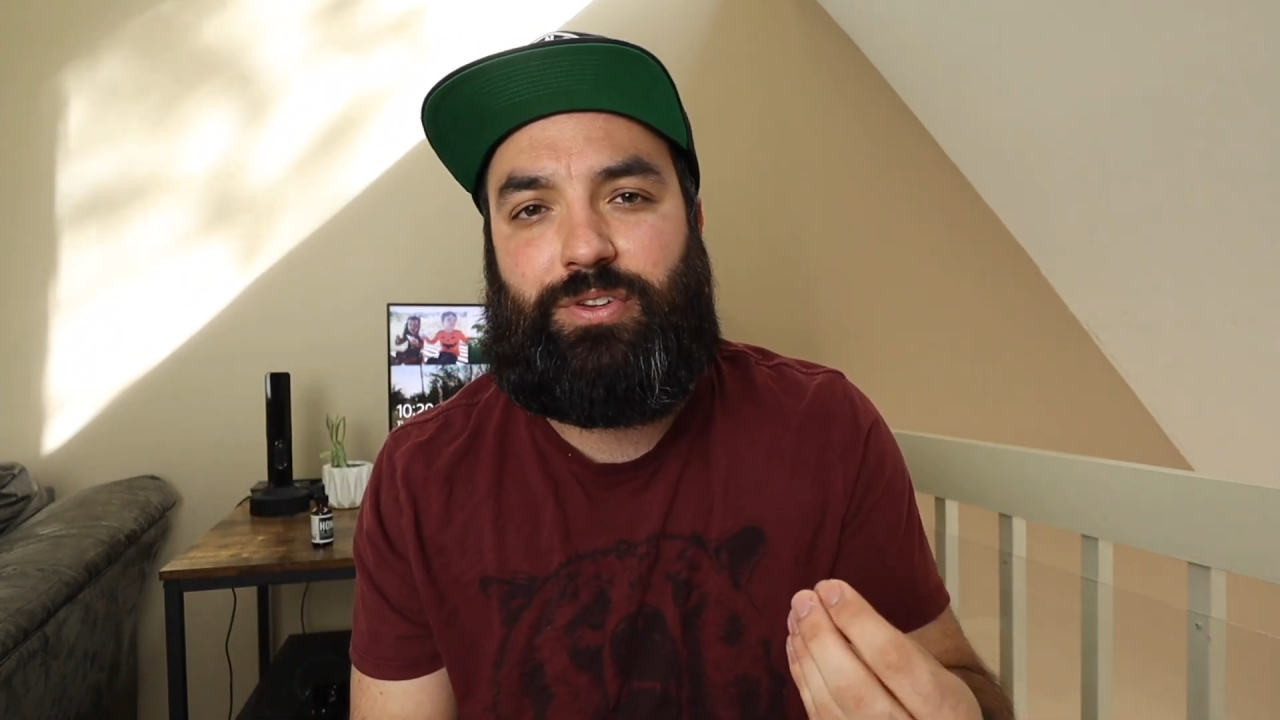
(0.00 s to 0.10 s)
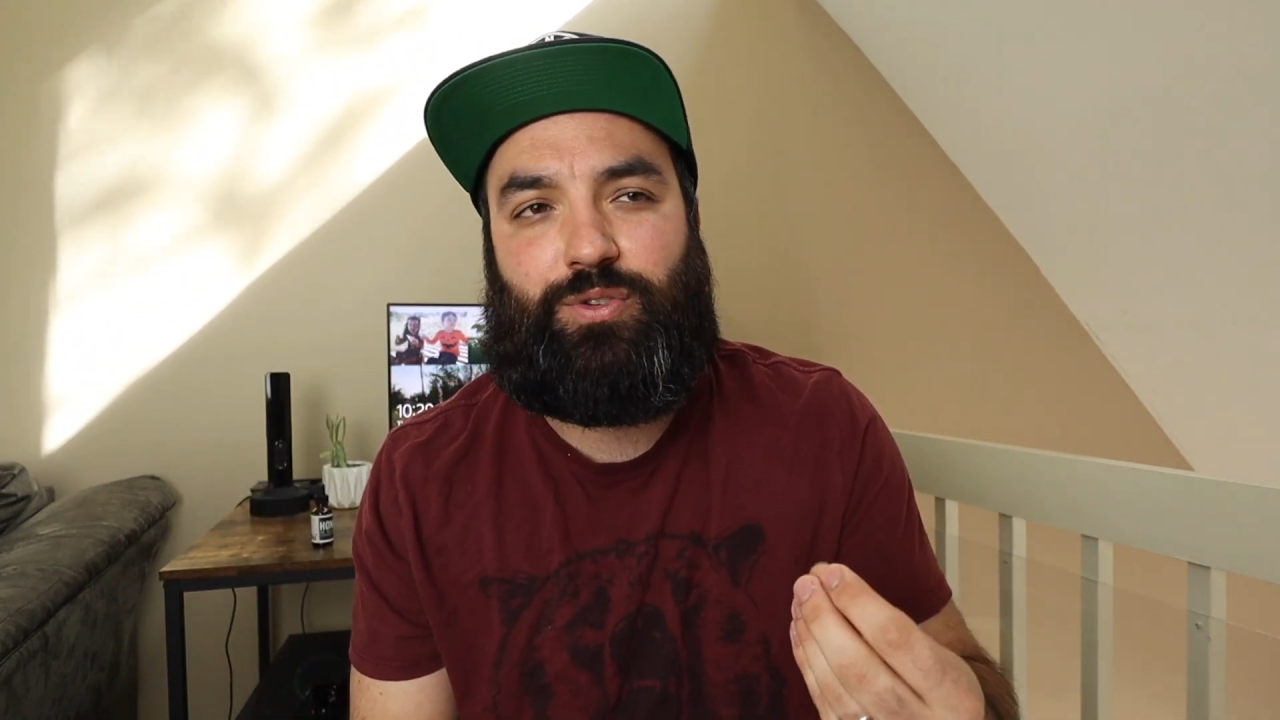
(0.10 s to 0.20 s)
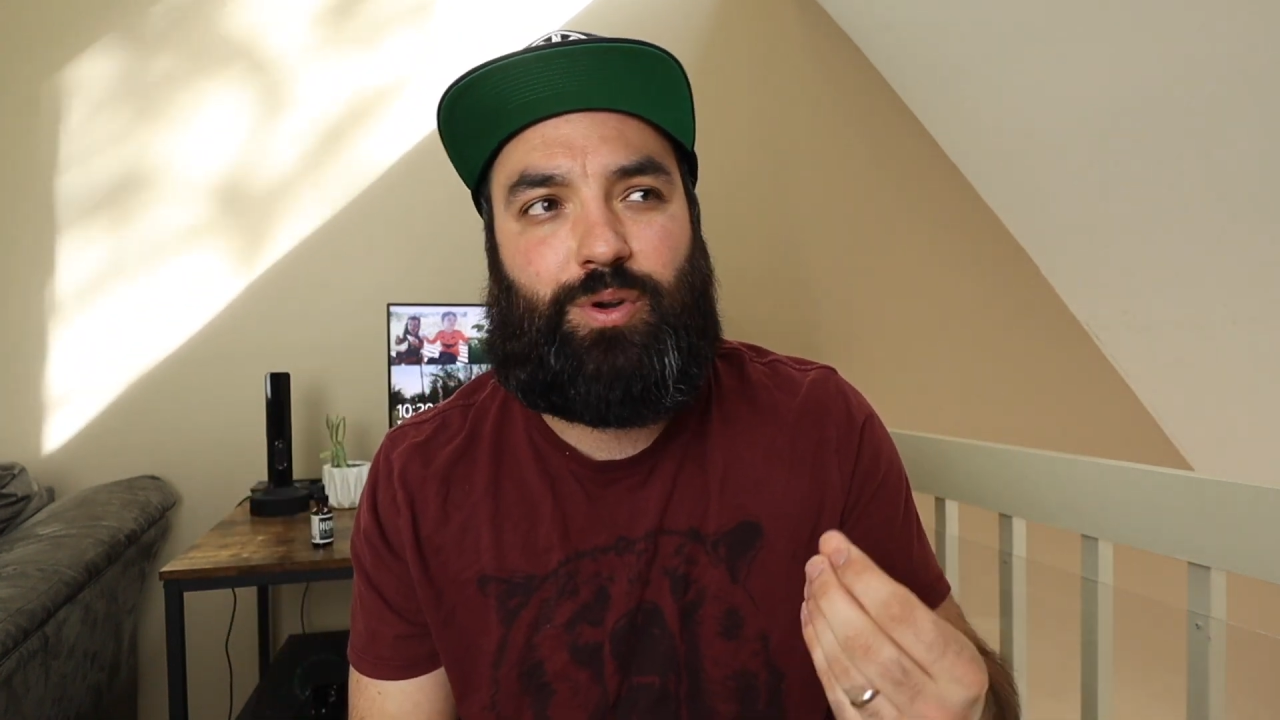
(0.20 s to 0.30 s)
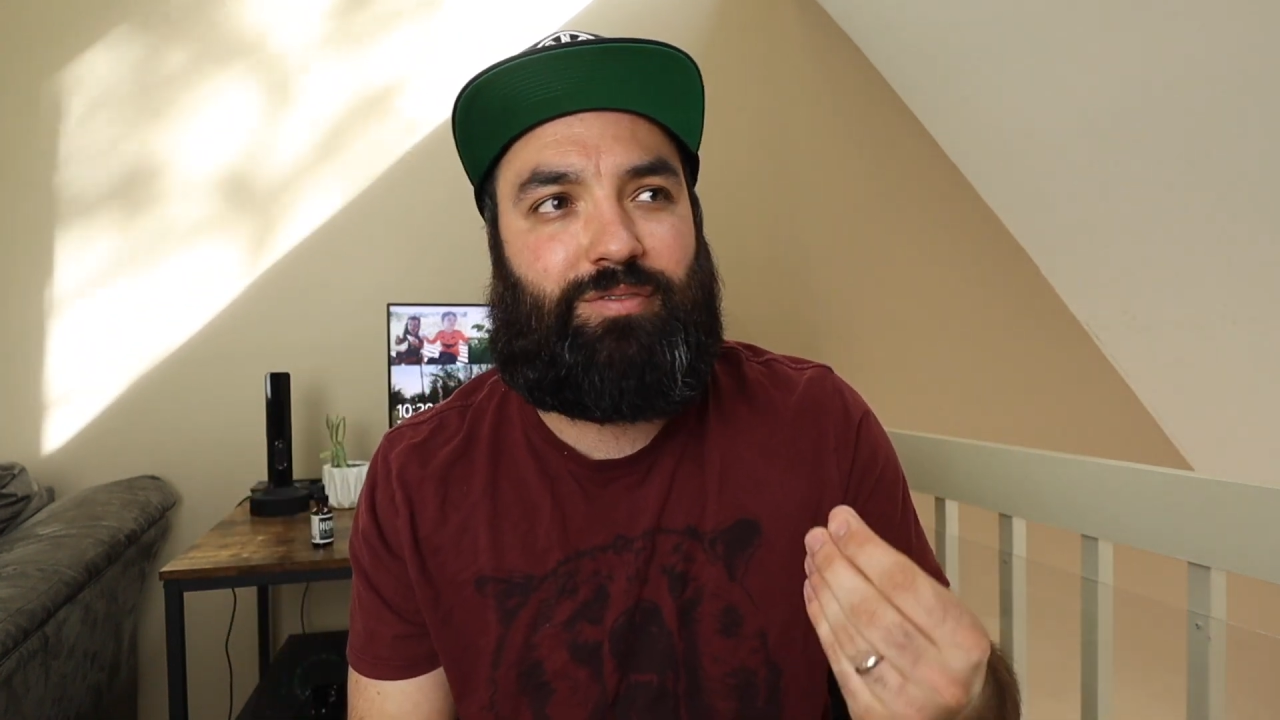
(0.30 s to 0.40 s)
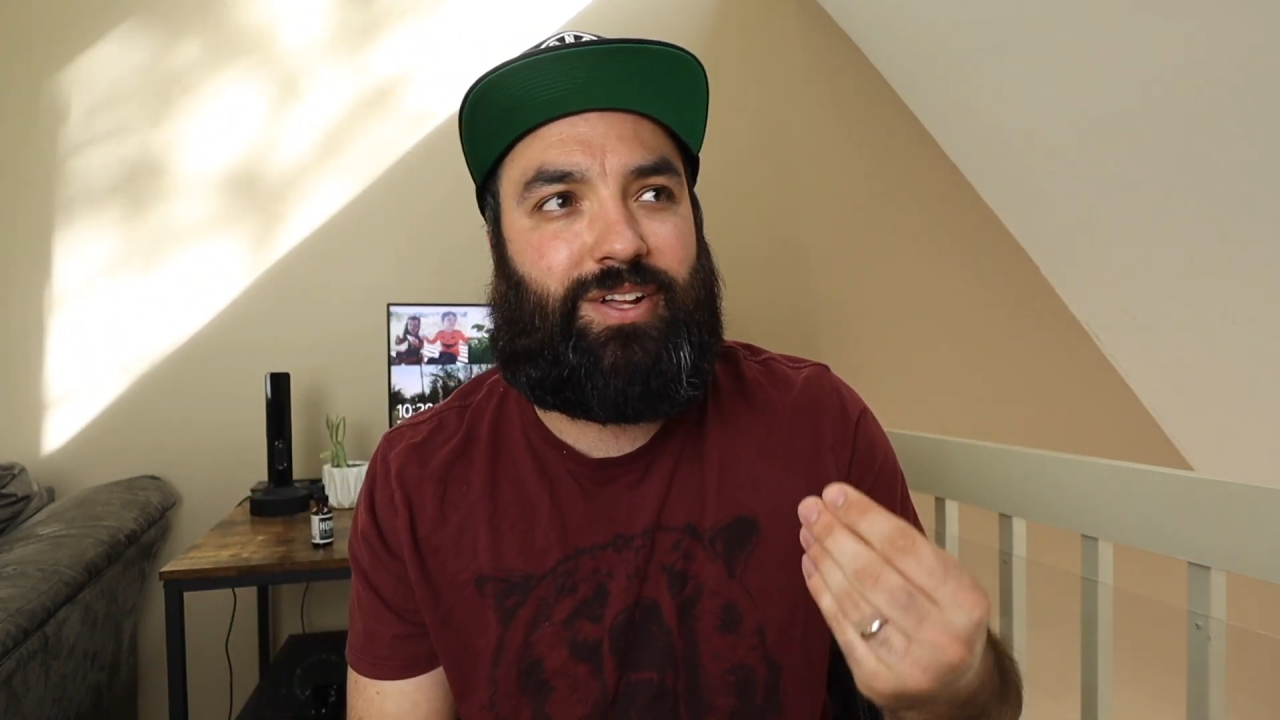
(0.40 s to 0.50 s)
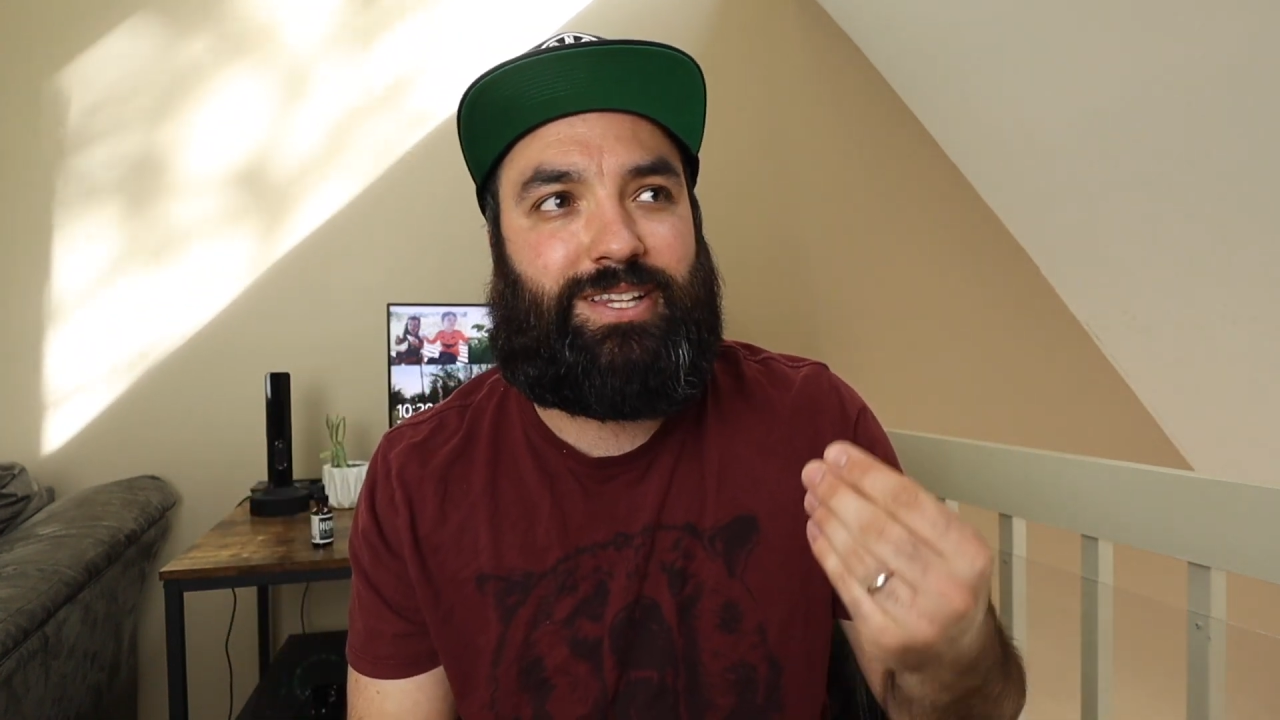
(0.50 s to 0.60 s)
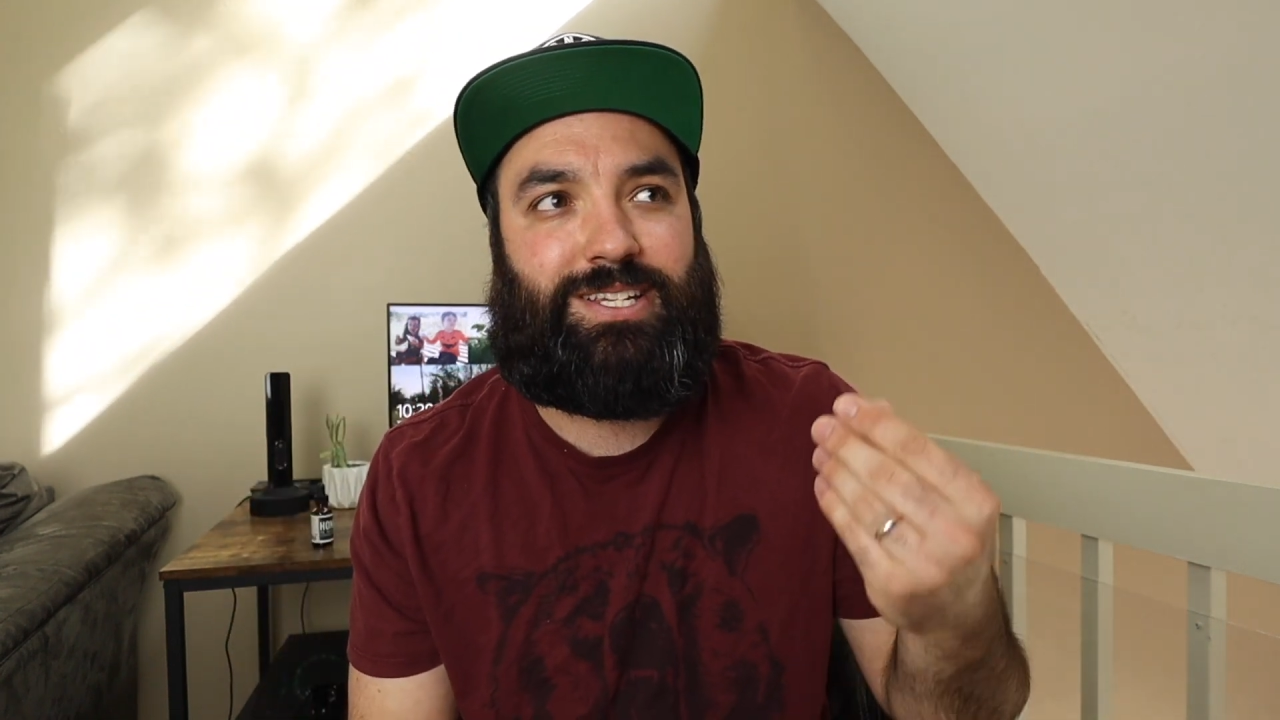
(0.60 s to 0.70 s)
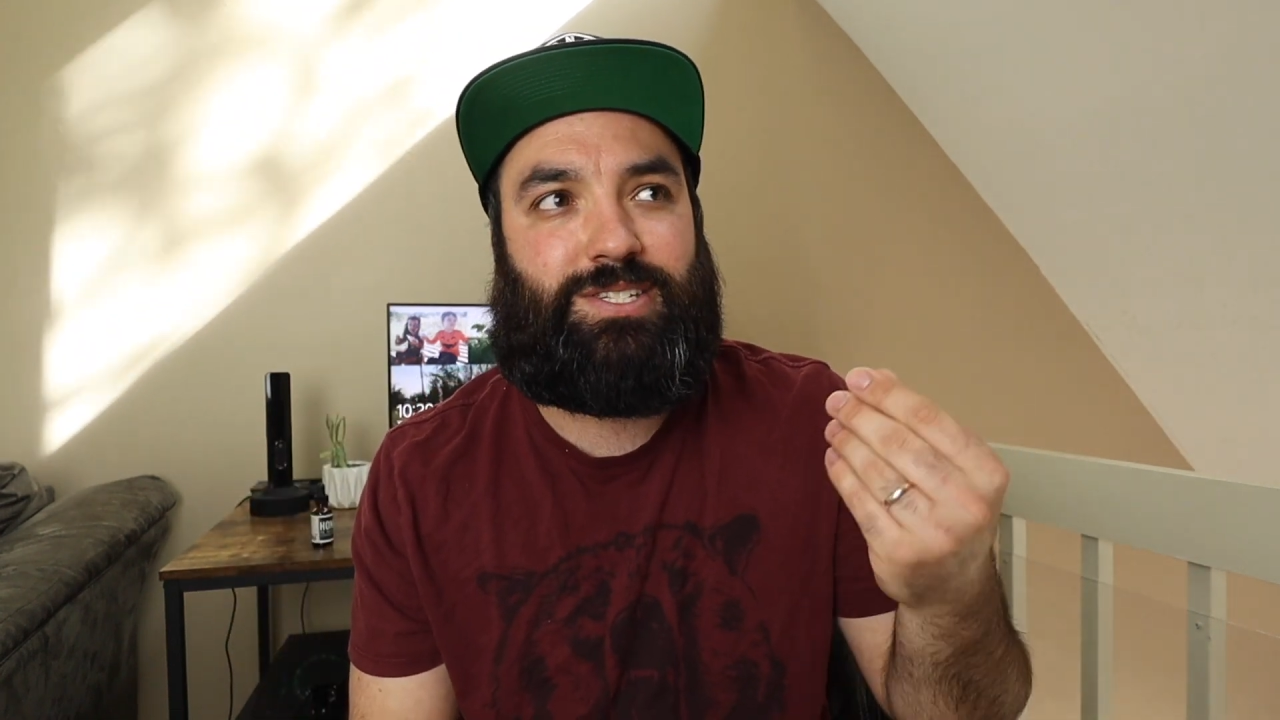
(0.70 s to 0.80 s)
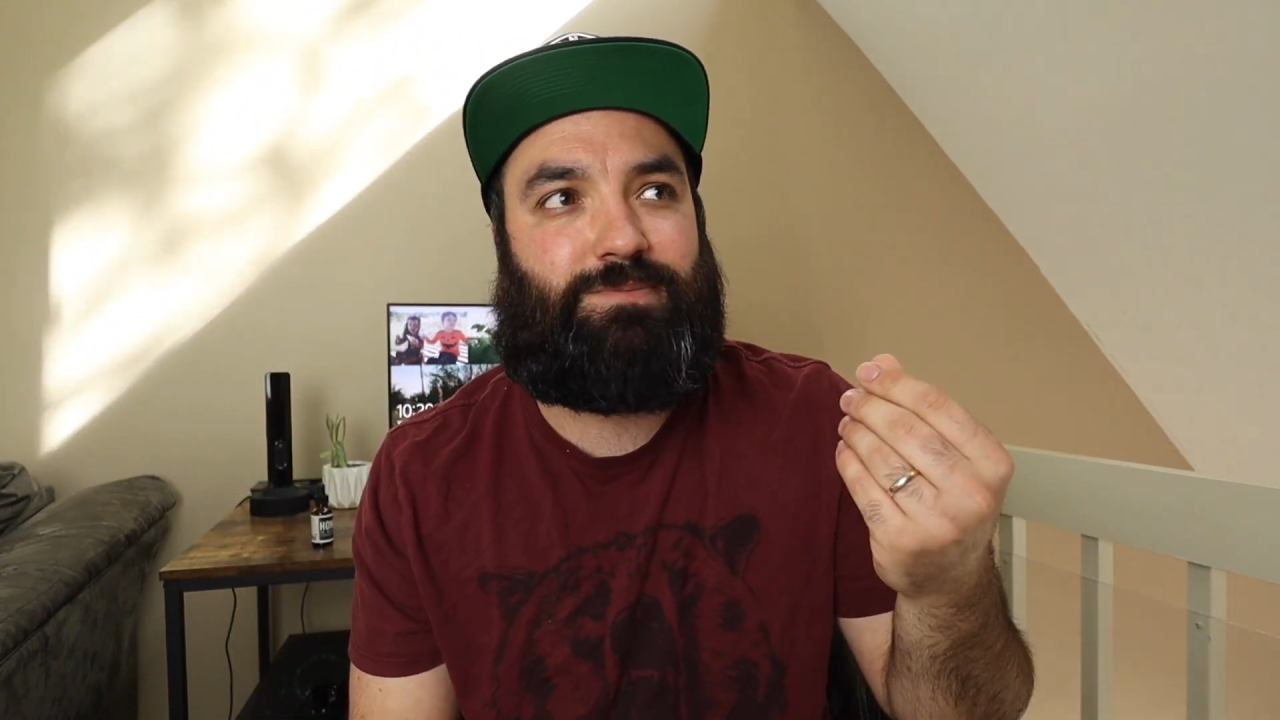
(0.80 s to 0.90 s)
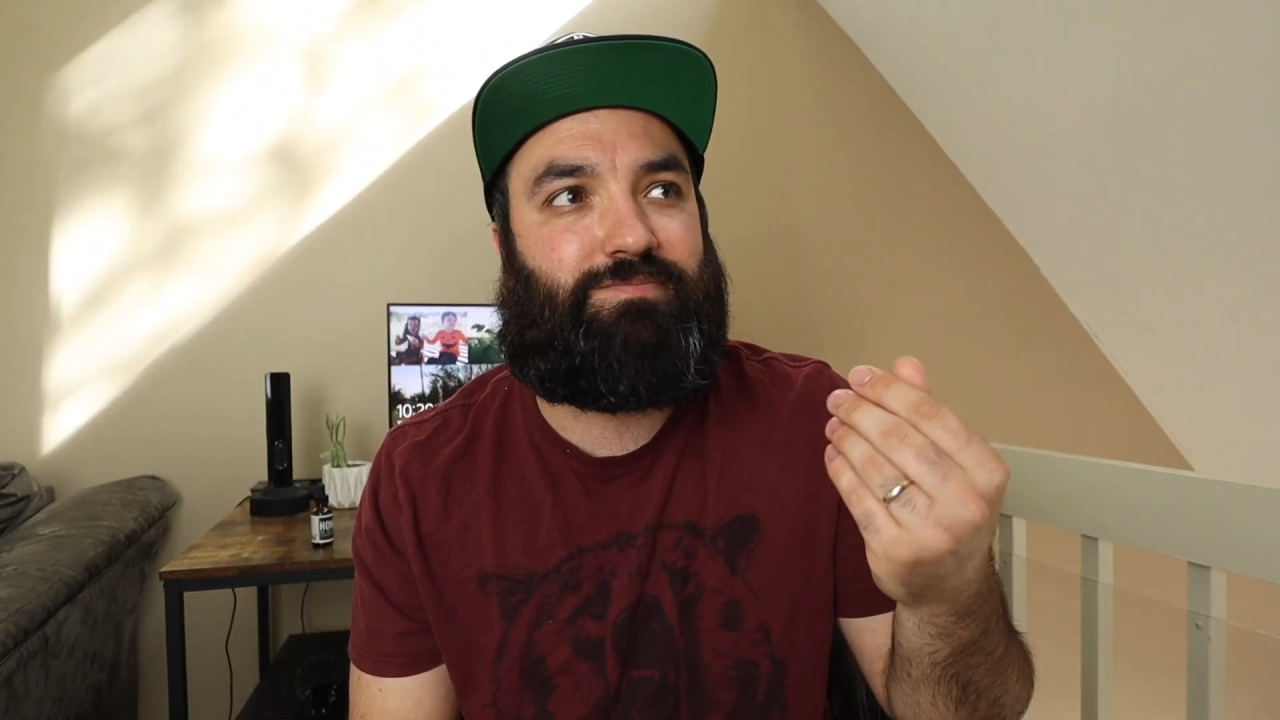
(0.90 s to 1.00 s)
as sort of like
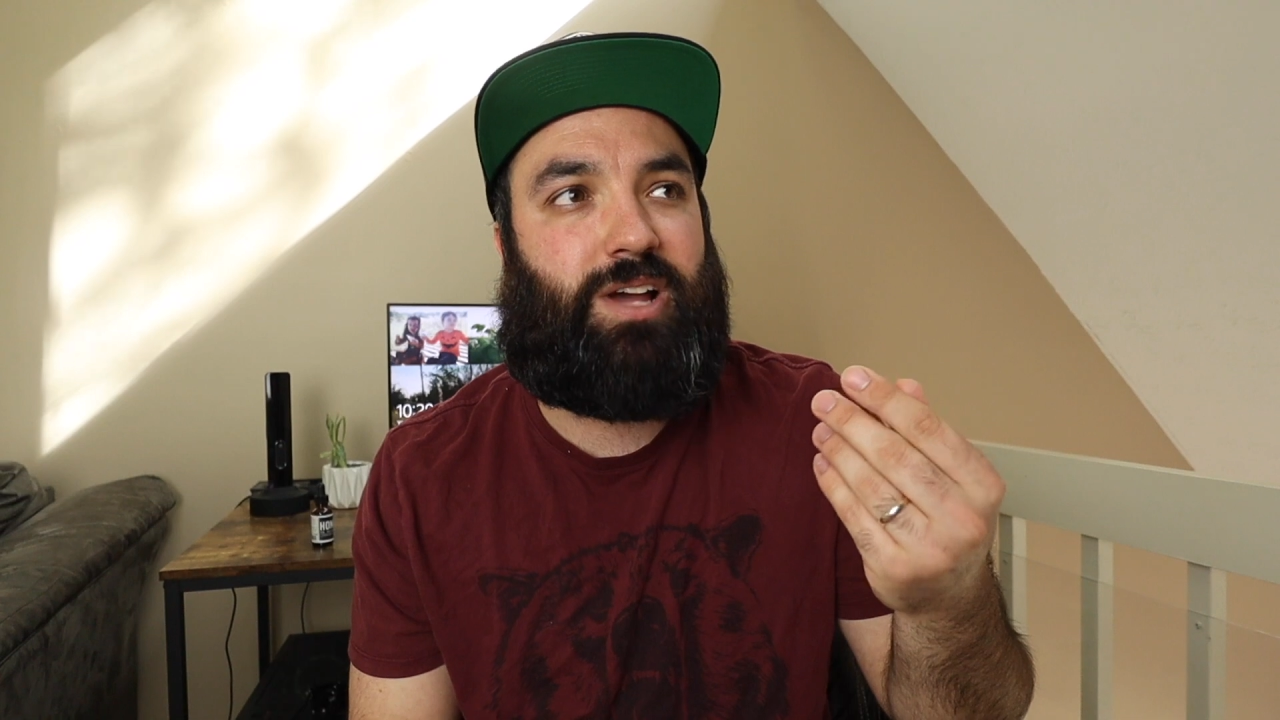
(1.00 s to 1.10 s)
this,